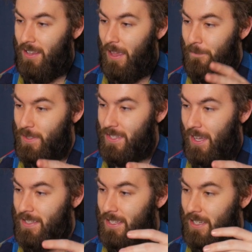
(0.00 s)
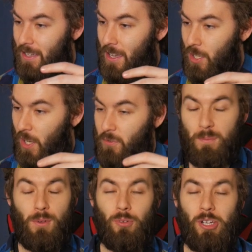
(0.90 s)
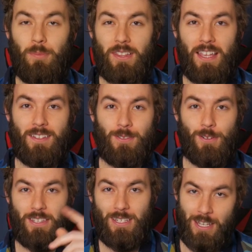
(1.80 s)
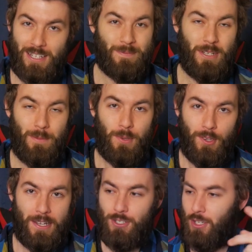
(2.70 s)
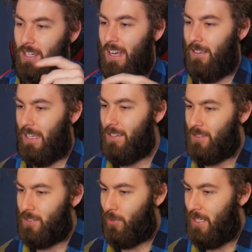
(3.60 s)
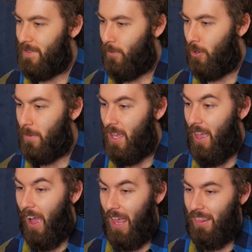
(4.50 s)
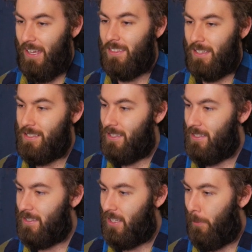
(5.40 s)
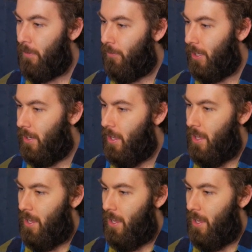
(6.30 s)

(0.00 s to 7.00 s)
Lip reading: emphasizing comfortability with tensors, index manipulation, and how tensors transform. I like this. This is going to be fun.